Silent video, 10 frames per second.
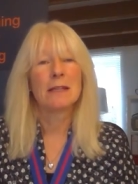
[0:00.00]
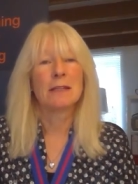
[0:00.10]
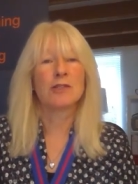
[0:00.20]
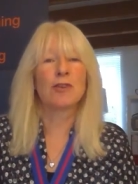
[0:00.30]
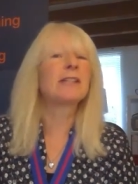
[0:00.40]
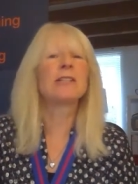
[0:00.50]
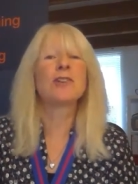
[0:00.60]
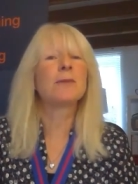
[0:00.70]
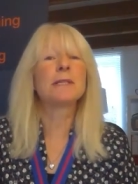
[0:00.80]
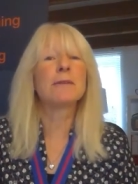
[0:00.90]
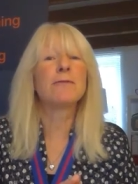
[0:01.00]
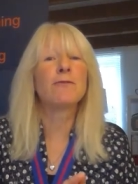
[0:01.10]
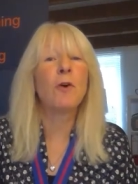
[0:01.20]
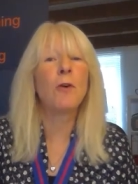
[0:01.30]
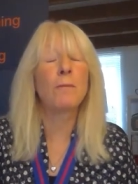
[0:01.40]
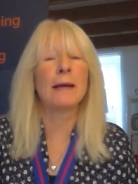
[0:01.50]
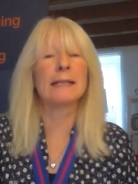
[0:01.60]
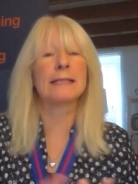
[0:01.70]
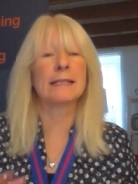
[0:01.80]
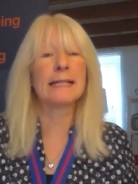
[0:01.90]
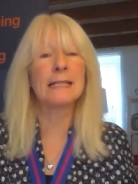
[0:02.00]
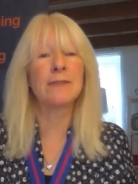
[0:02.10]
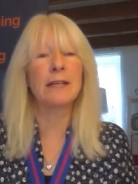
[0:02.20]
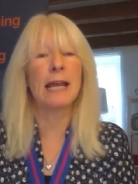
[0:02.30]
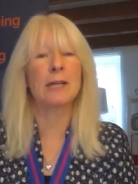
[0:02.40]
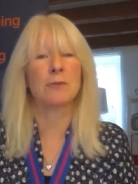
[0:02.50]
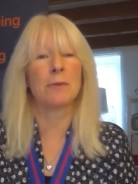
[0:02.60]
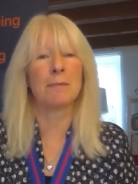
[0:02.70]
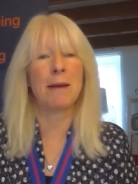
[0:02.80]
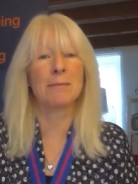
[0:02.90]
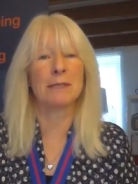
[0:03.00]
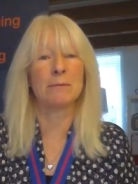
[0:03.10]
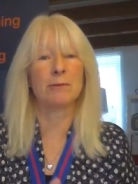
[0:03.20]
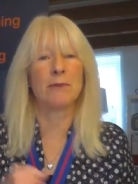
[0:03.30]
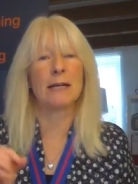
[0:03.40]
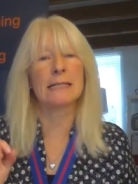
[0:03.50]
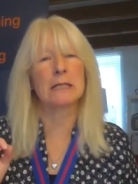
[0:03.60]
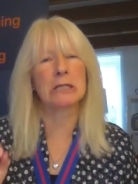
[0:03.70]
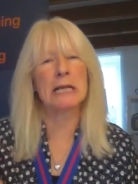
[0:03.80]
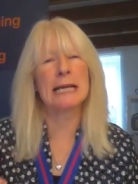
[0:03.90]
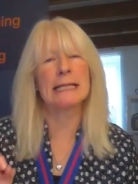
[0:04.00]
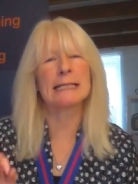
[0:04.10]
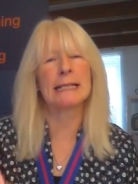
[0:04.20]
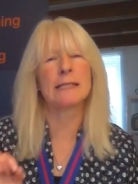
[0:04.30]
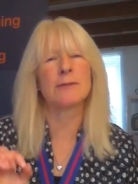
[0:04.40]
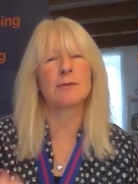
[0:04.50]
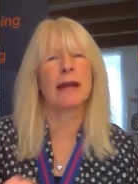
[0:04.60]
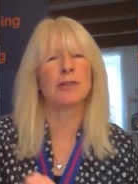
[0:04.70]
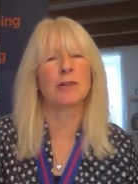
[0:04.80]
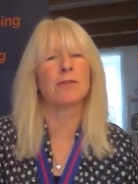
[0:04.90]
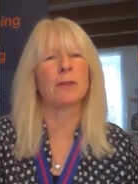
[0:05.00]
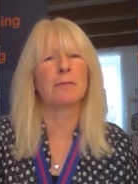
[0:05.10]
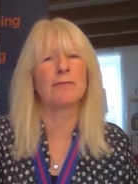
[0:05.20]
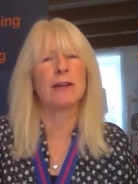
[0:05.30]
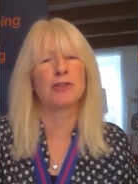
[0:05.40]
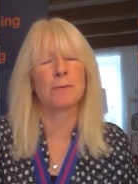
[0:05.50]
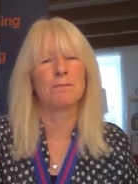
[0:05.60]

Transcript: The strategy was informed by extensive engagement with members and provides a clear sense of direction for the profession.